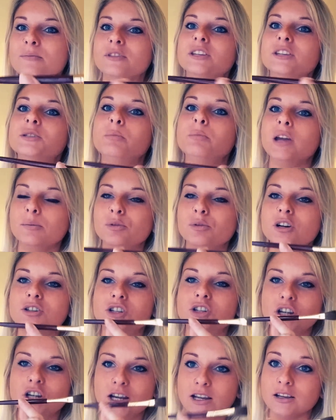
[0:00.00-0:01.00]
This
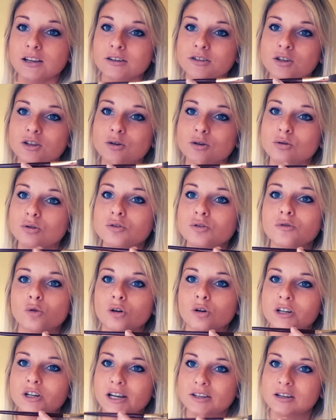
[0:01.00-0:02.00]
paintbrush is used
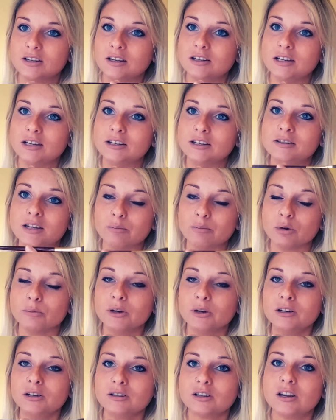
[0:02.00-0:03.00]
for testing a tea's
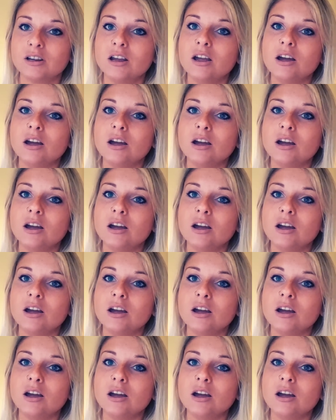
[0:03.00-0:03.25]
temperament.